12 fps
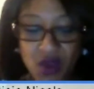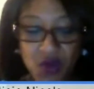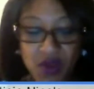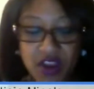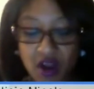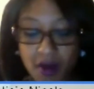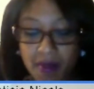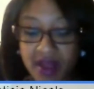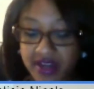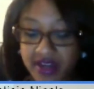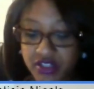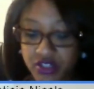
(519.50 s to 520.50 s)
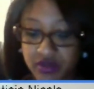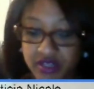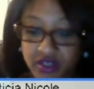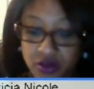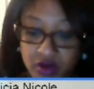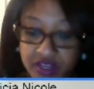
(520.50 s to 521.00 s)
We are monitoring
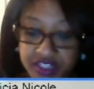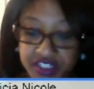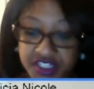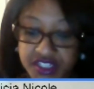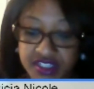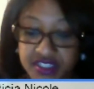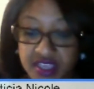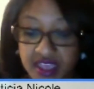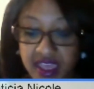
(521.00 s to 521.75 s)
the questions.